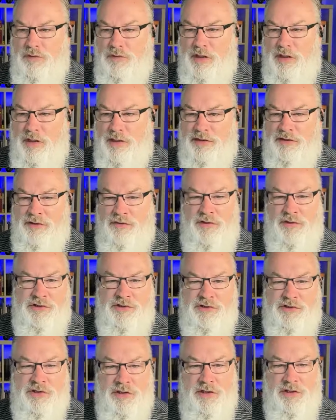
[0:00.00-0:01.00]
get to
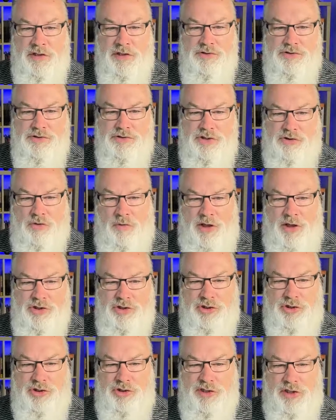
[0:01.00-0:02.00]
this. Jeff's
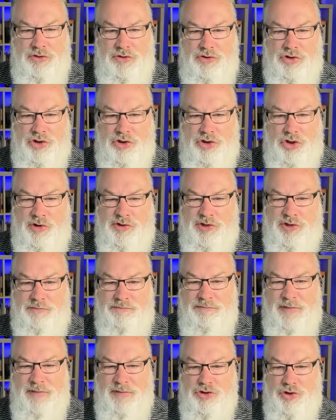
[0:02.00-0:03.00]
question is, can you show us
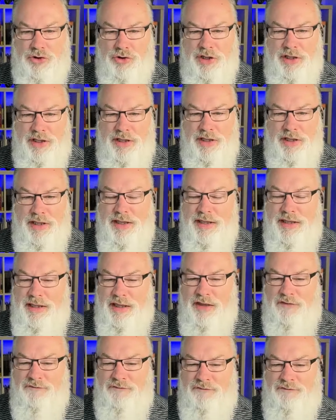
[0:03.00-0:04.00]
Midjourney
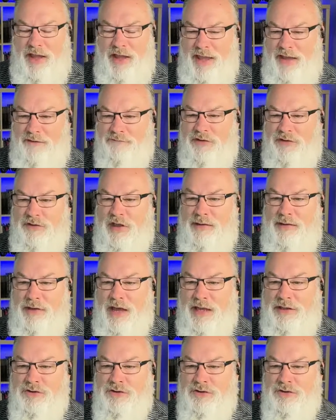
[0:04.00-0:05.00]
if I have time?
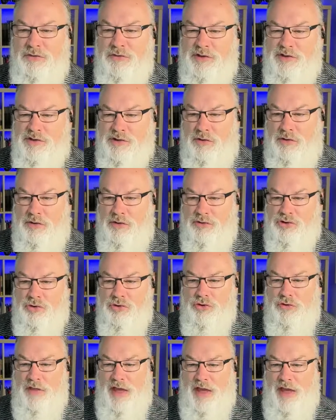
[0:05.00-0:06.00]
I do, and so I'll show
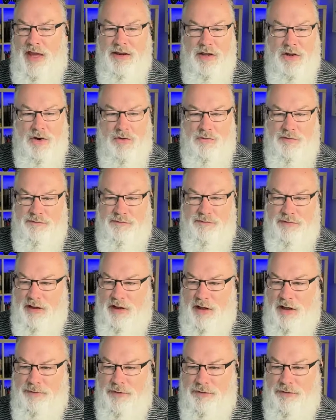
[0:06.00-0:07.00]
you that. We've got a
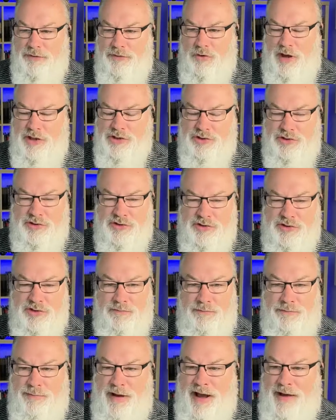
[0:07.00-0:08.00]
couple other questions that'll
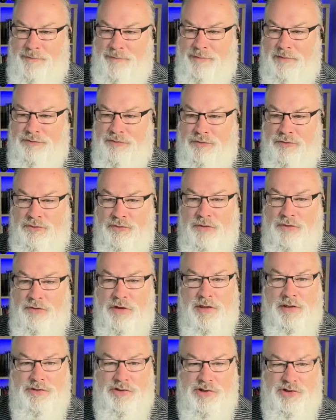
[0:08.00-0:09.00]
pop up too,
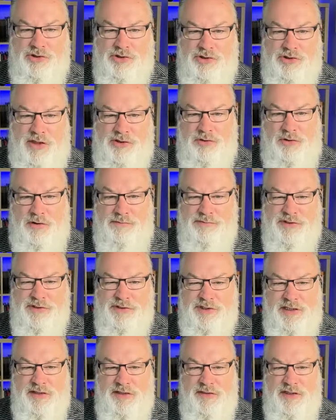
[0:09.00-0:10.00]
just so you guys know I'm
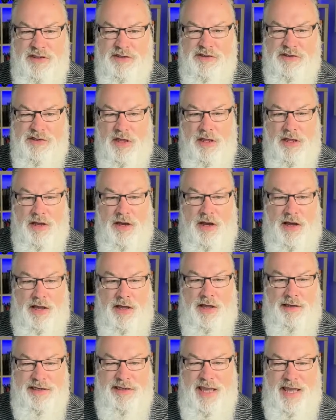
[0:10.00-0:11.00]
seeing these.
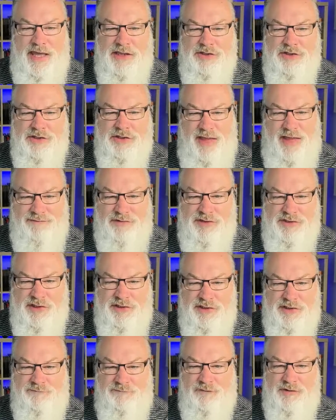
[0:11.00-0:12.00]
Linda asked, do you have a
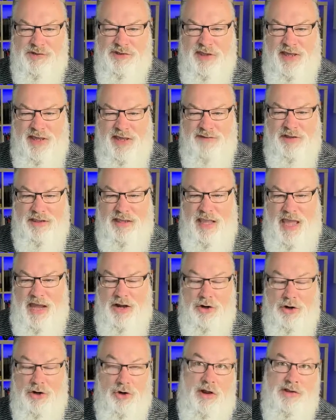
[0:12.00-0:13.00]
system for saving,
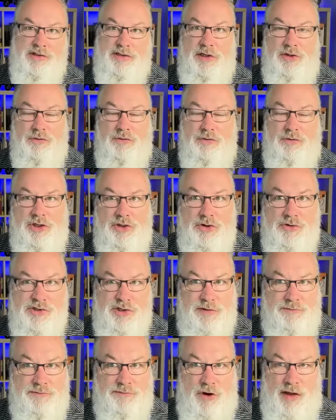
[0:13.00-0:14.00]
categorizing, and
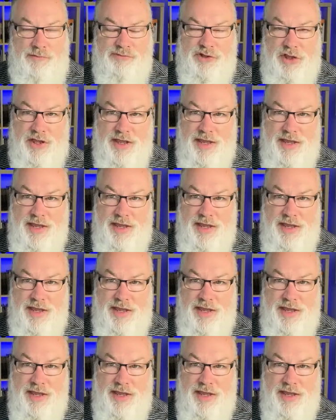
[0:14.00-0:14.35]
reusing prompts?